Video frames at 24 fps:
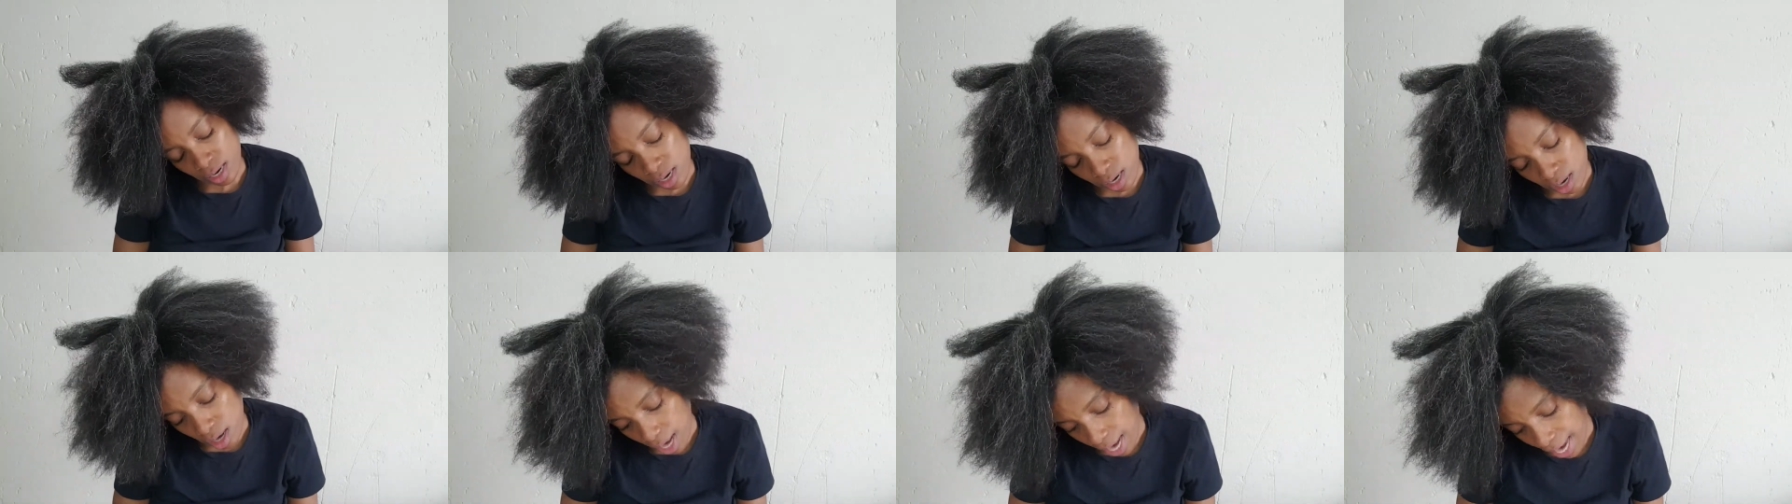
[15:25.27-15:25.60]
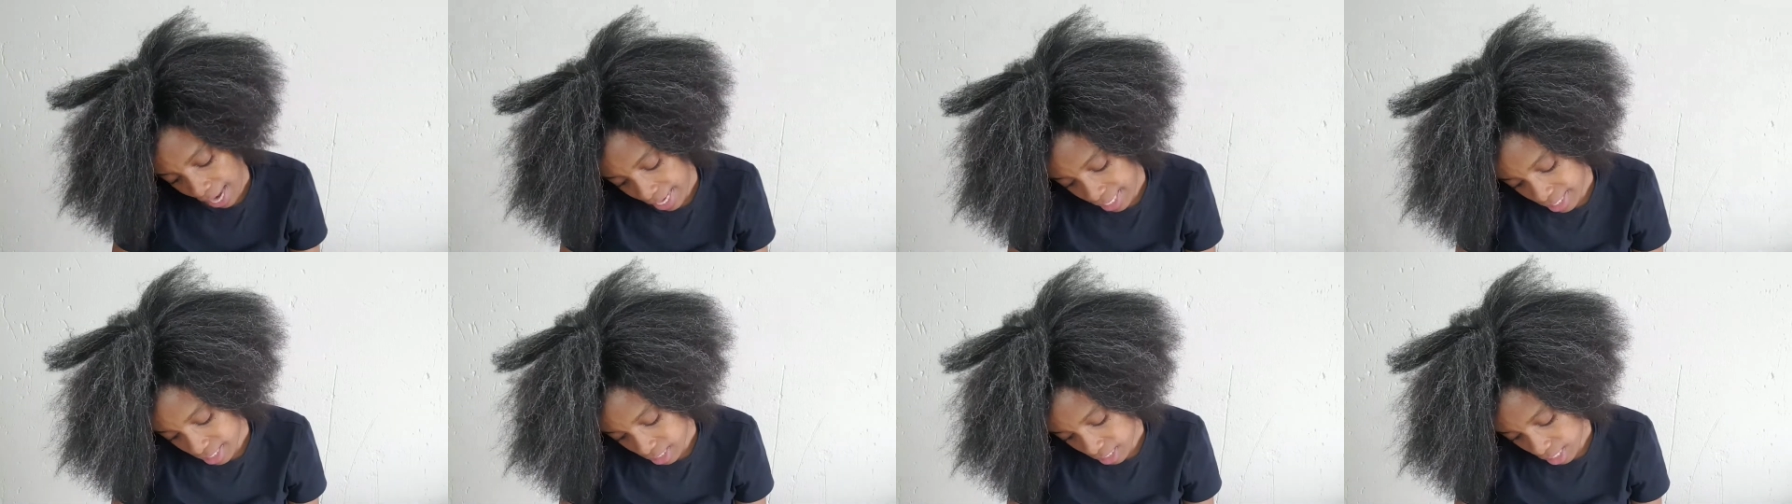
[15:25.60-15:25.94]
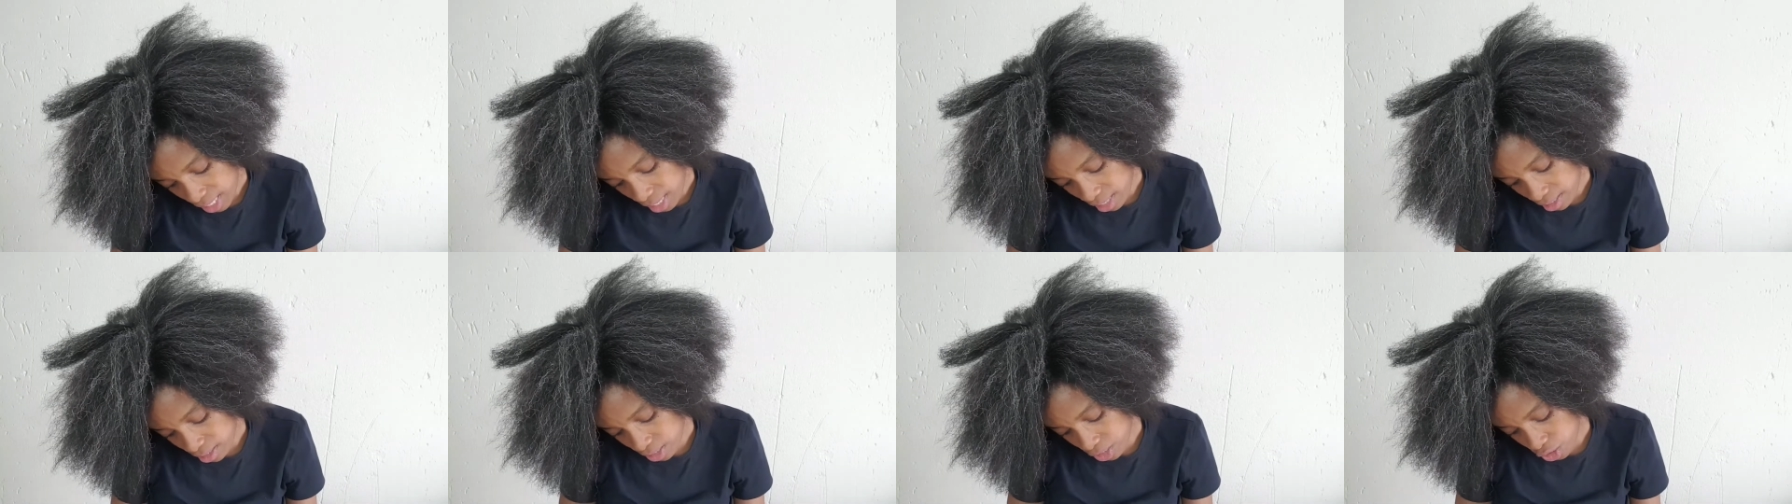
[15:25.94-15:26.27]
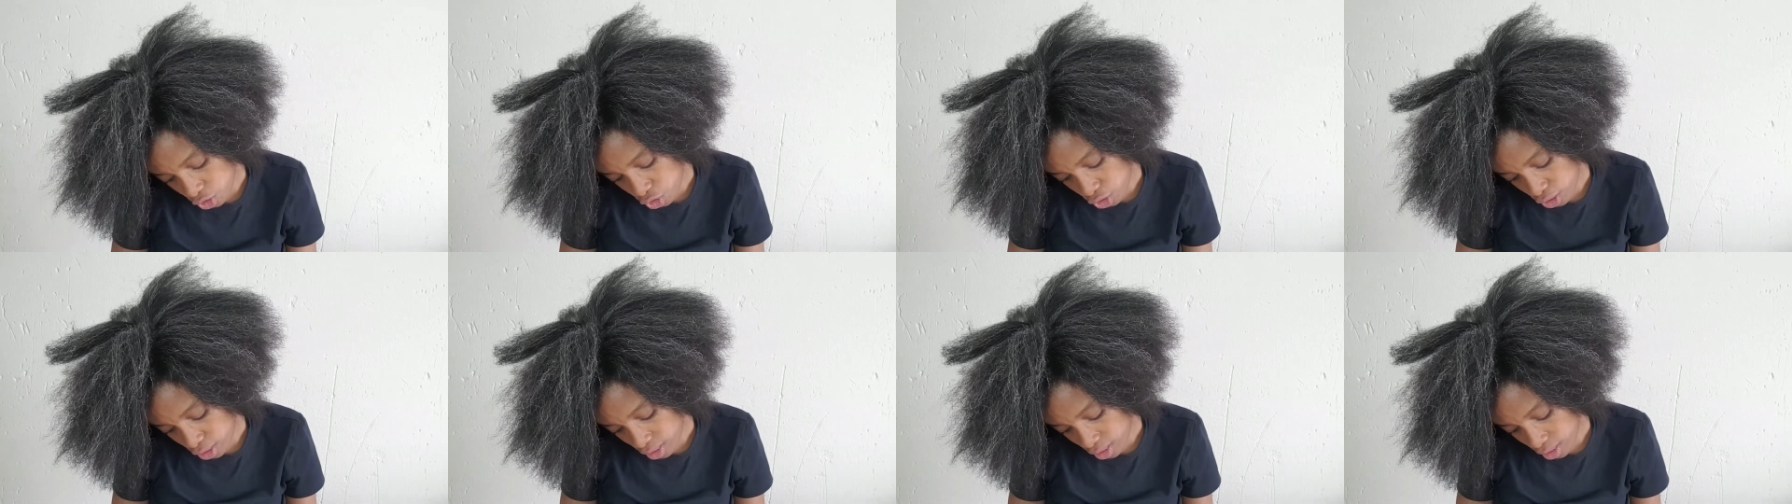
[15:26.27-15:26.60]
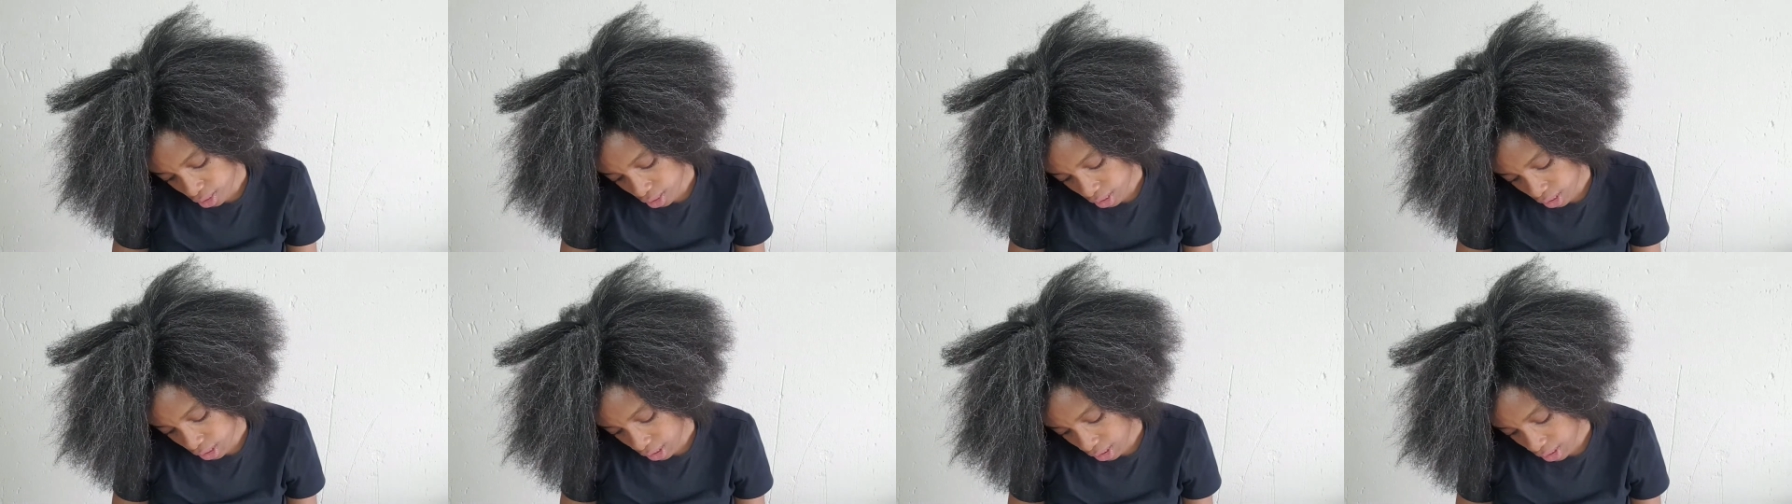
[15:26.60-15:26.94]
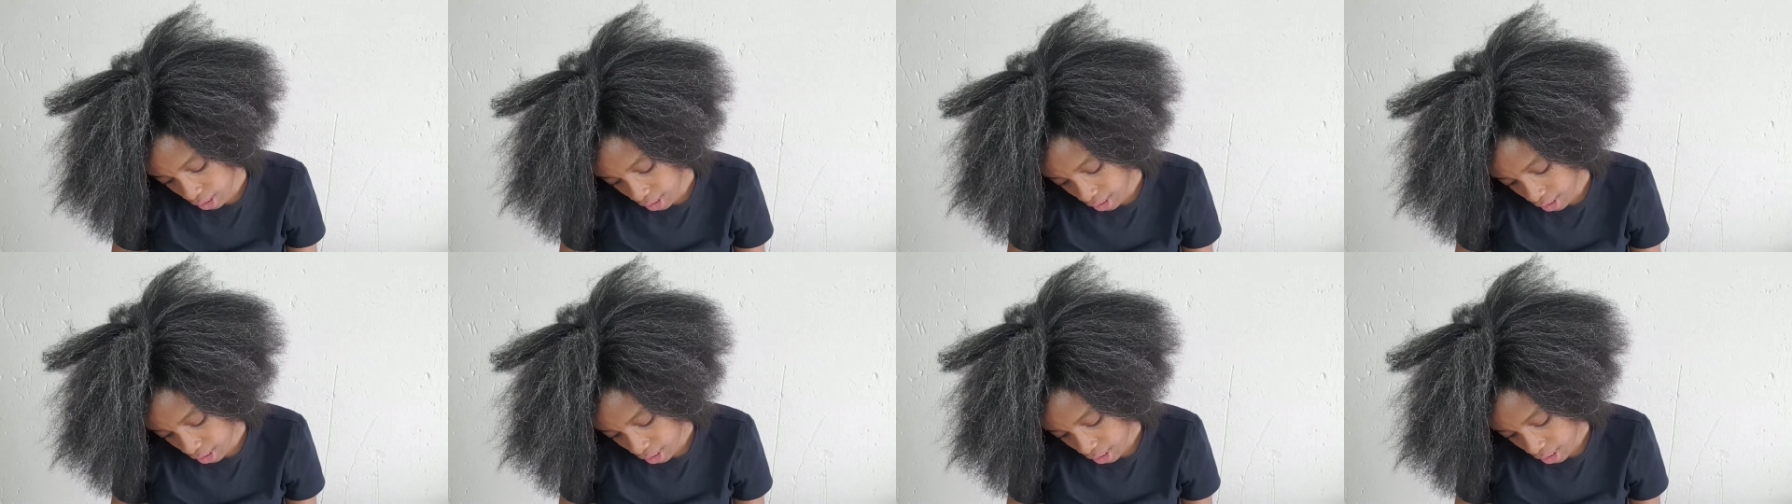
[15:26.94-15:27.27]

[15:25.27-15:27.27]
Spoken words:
8 inches.